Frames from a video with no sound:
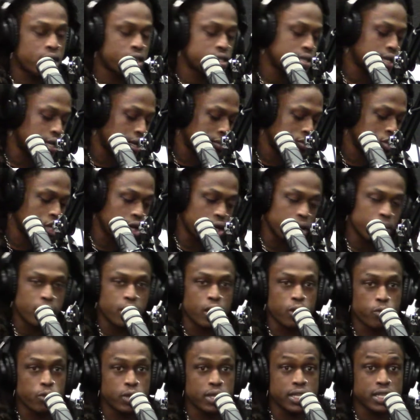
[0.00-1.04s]
that side. I'm talking
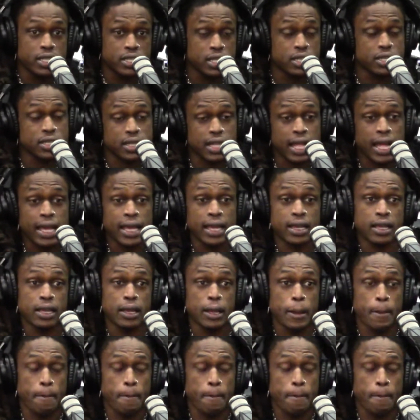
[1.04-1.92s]
about really just like.